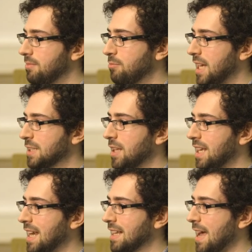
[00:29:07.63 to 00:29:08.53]
place for like
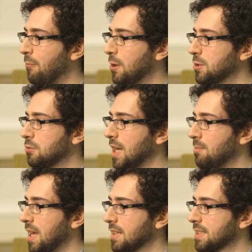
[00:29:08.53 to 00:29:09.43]
EA leverage to try
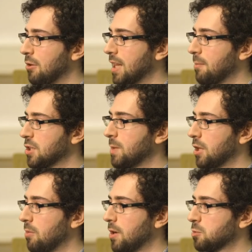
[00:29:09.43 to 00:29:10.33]
and make this go like much
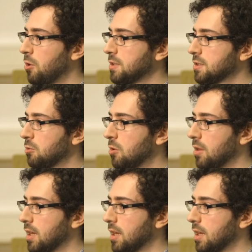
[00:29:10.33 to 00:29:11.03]
better or much worse, or mm-hmm.